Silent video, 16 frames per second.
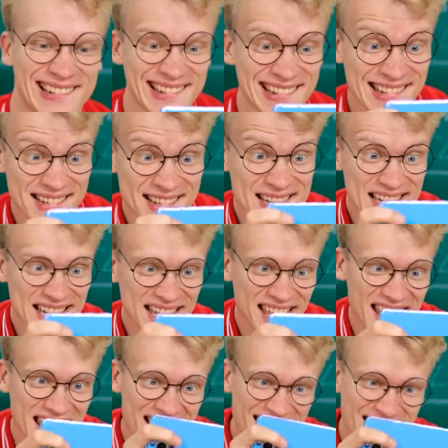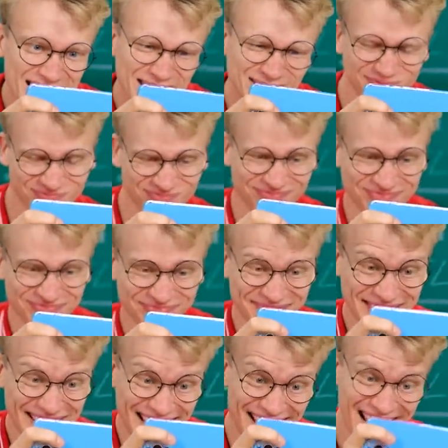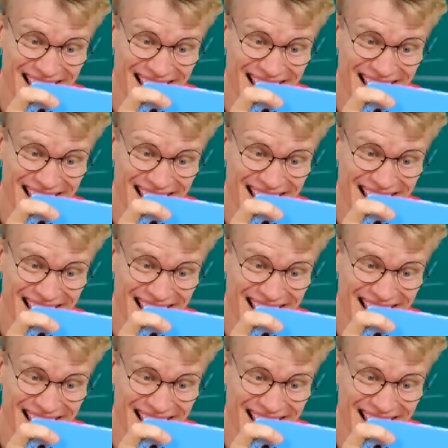This game is so good! I